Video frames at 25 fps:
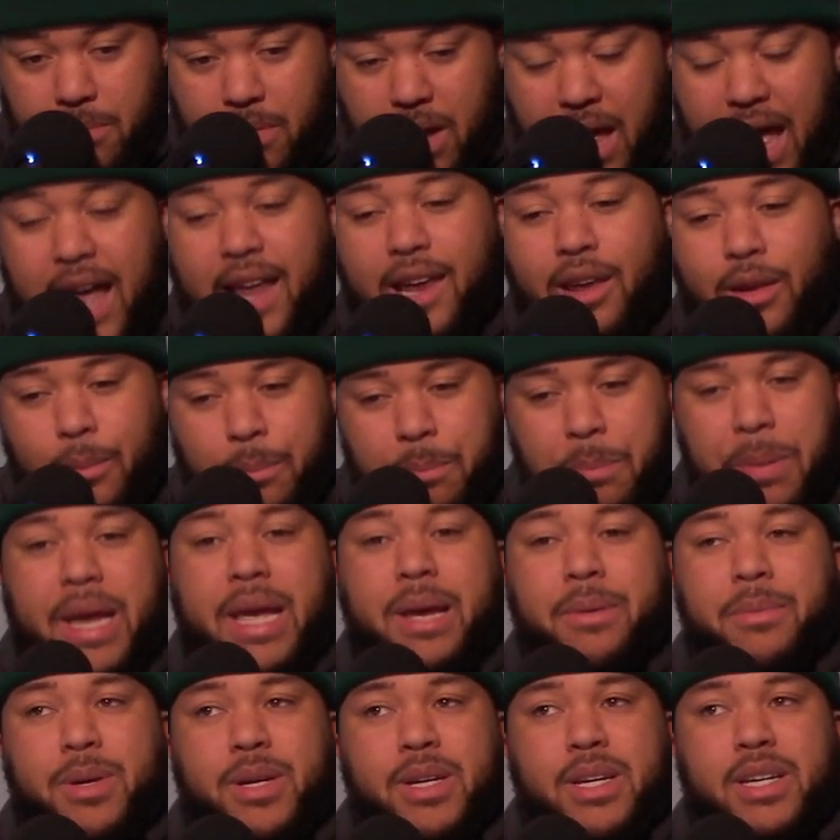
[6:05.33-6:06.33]

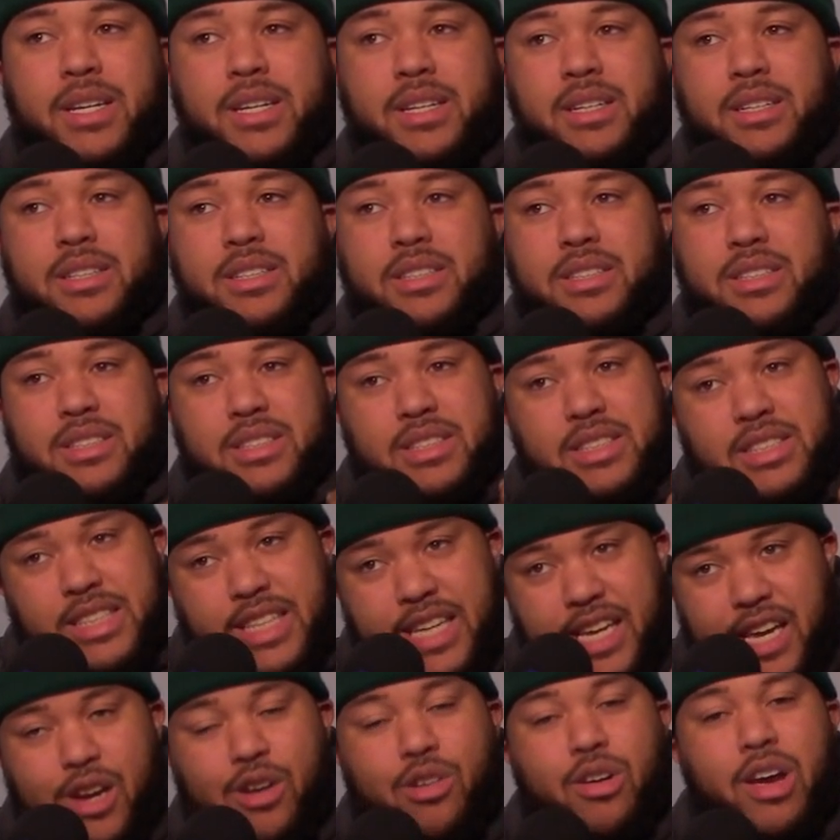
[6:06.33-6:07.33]
Alabama,
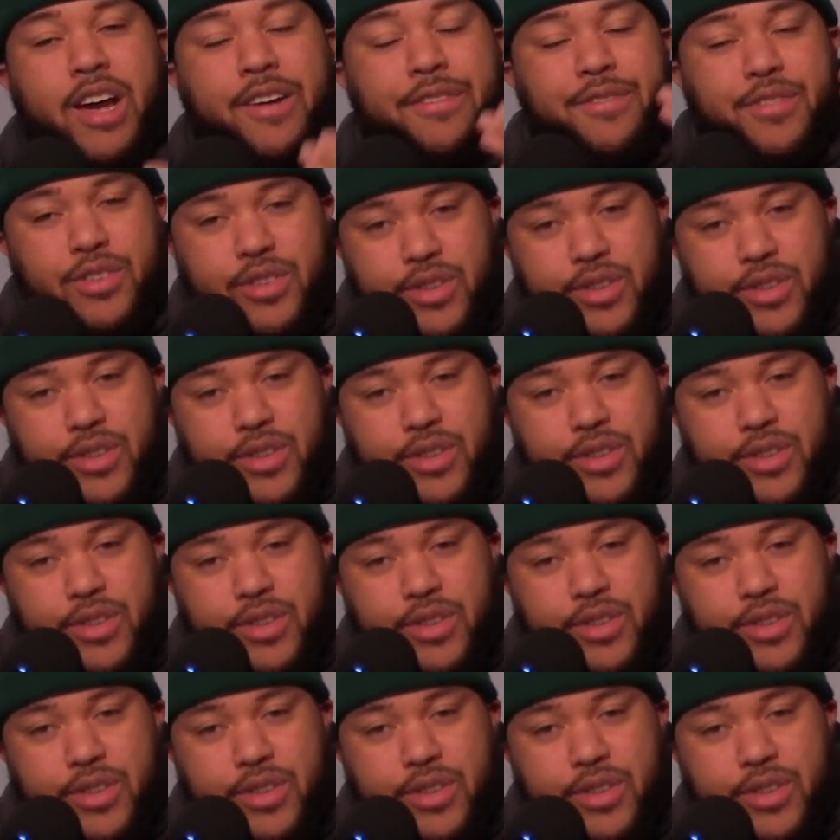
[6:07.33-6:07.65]
year after